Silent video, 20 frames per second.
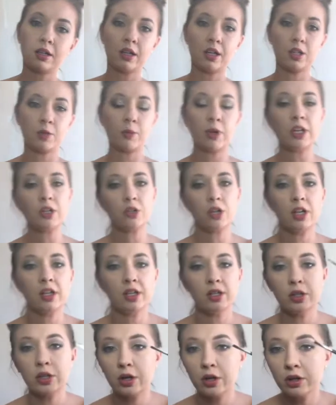I should probably try
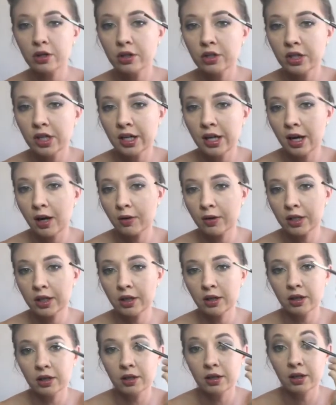the darker shade out
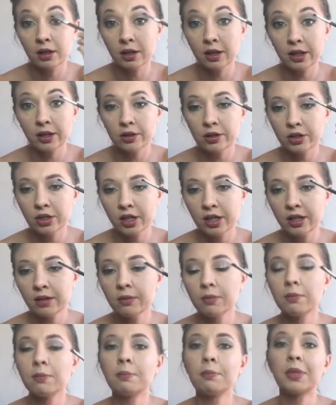here and then the lighter shade,
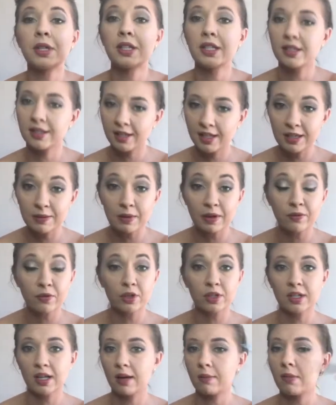but this is my
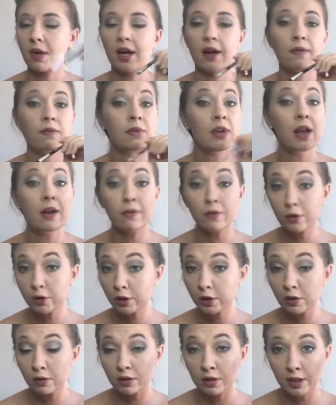first time. I've never
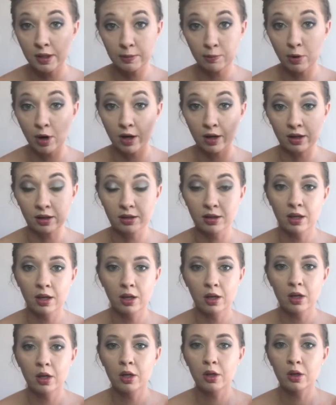used this product.
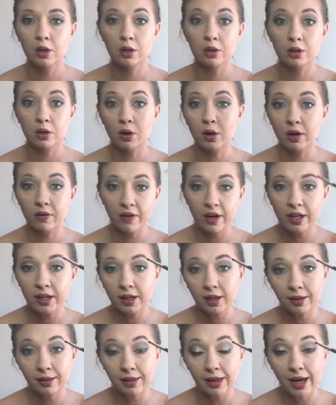So if I can
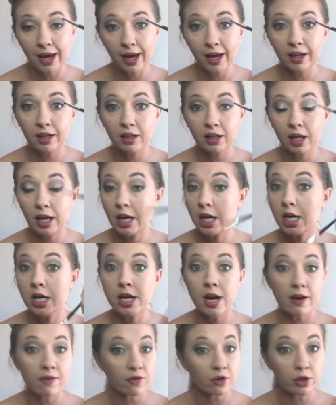get that and
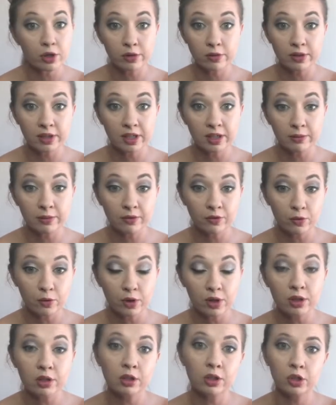never using it
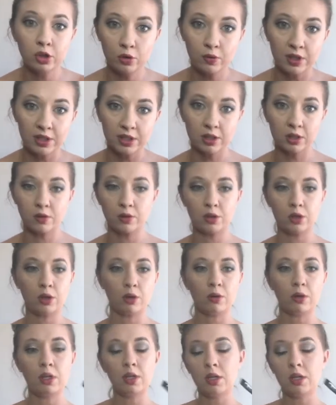before, you guys can do it too.